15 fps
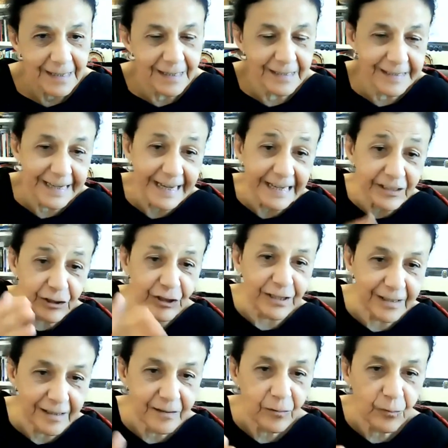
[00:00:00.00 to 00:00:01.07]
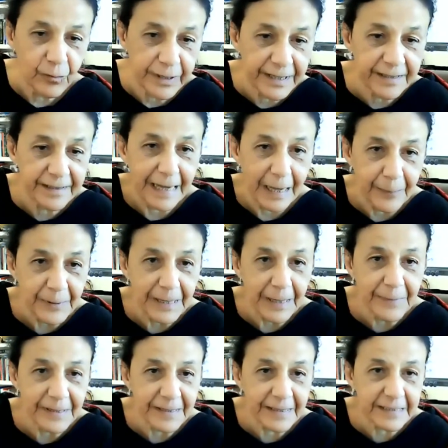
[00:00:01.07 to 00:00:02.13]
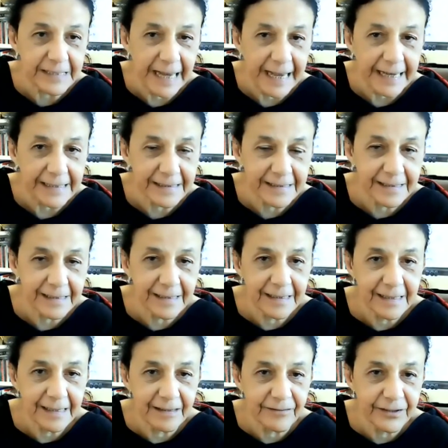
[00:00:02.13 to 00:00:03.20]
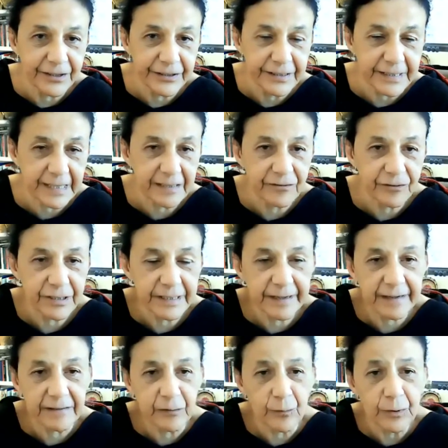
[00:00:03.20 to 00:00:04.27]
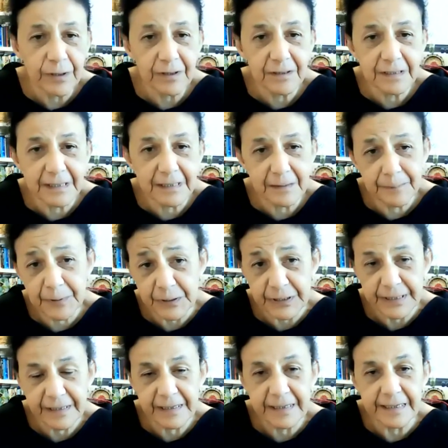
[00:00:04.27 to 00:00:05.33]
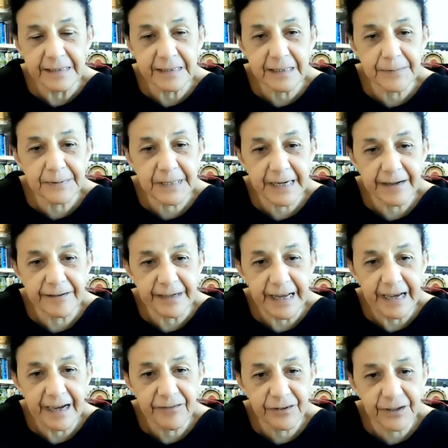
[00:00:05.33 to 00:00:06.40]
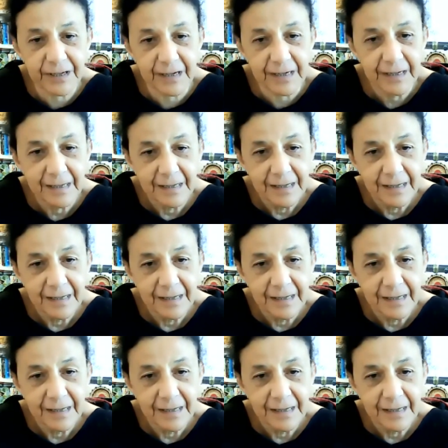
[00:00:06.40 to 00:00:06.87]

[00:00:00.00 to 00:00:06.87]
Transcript: engaging where the epidemic is at in various countries around the world, particularly in sub-Saharan Africa,